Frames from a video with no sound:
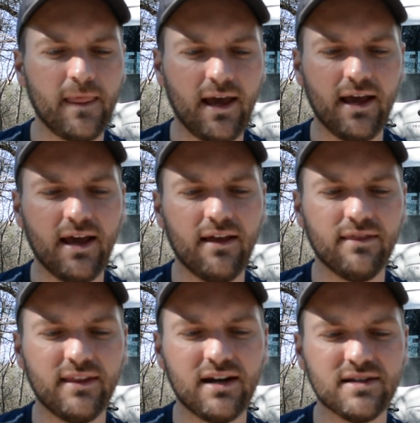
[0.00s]

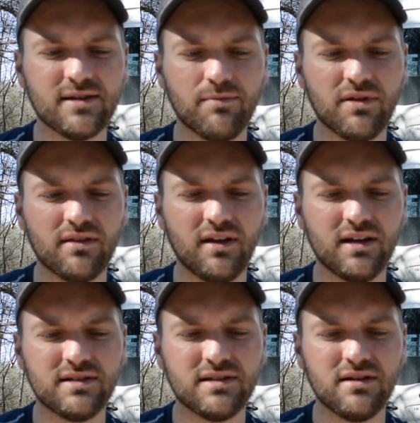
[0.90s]
and that is something
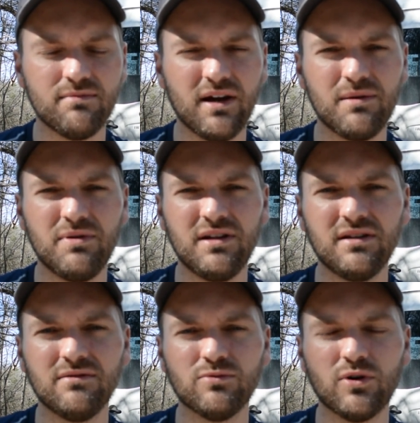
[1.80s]
that, in my
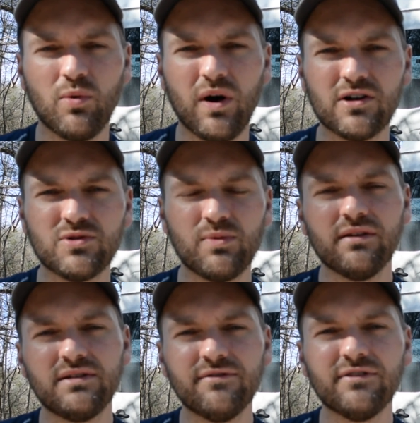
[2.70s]
opinion, requires
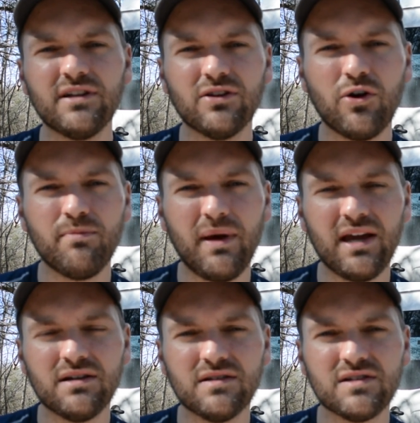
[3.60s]
relatively low
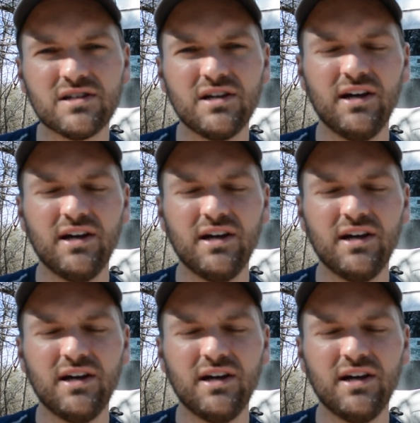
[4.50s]
maintenance.